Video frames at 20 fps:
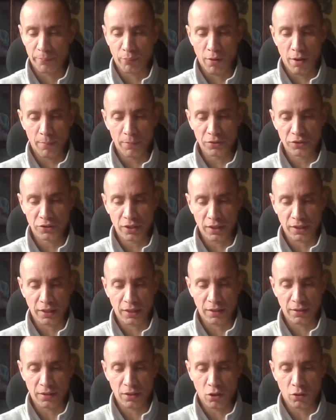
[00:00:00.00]
a Prime Minister
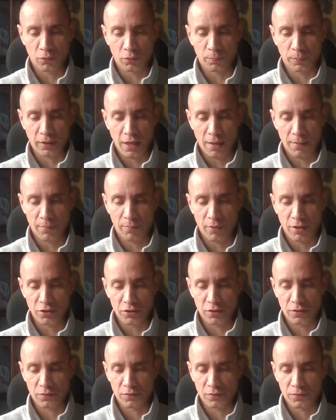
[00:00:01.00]
cannot become a
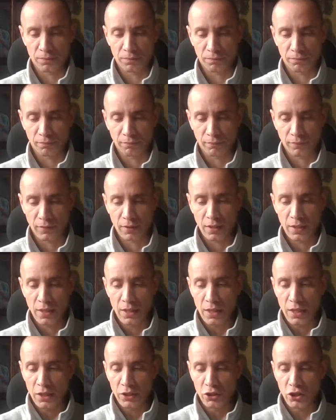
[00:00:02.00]
president.
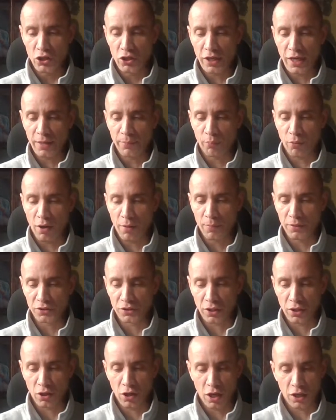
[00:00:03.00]
UK Prime
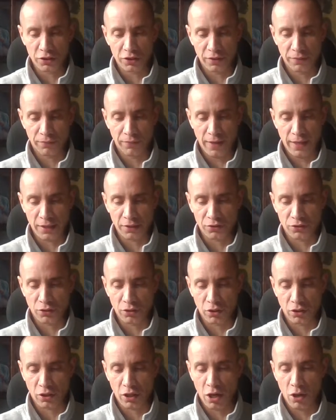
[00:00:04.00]
Minister, largely thanks
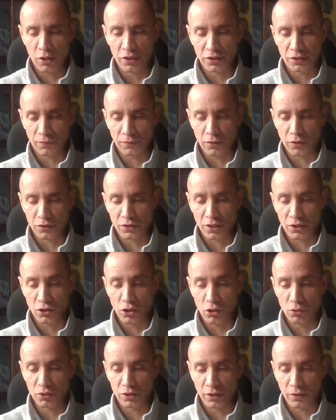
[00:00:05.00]
to the cohesiveness
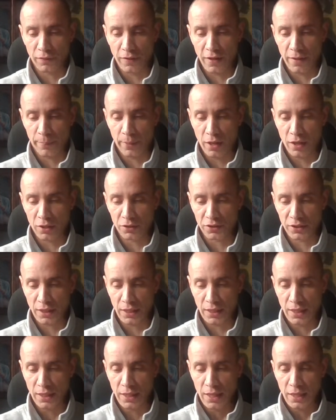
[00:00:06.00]
and unity of their
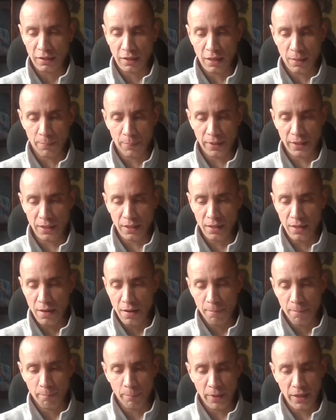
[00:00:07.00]
party, can be
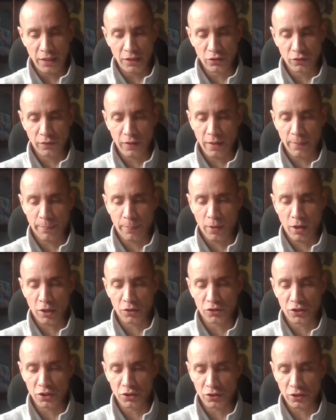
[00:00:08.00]
means of their
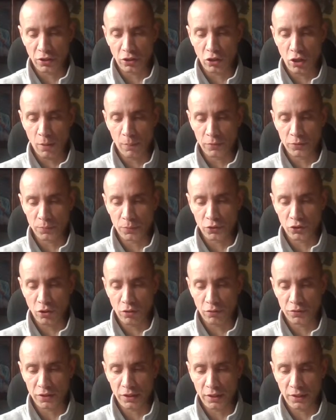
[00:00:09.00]
partisan Commons
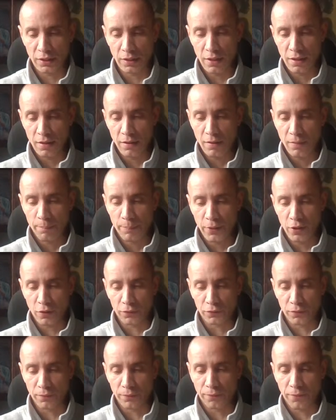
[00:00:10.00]
majority, be
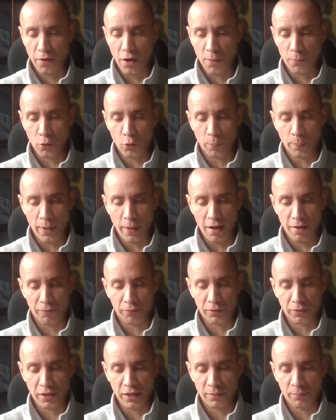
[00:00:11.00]
often far more
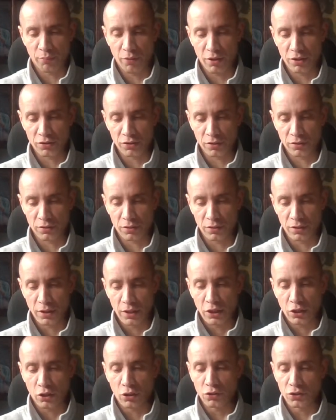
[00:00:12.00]
powerful than a president.
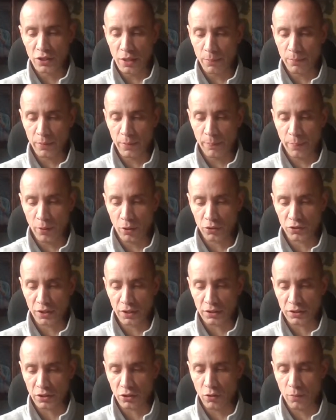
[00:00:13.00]
Contemporary
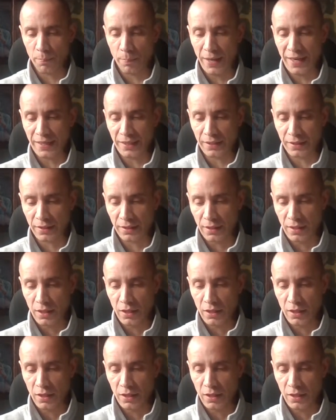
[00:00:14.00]
politics cannot make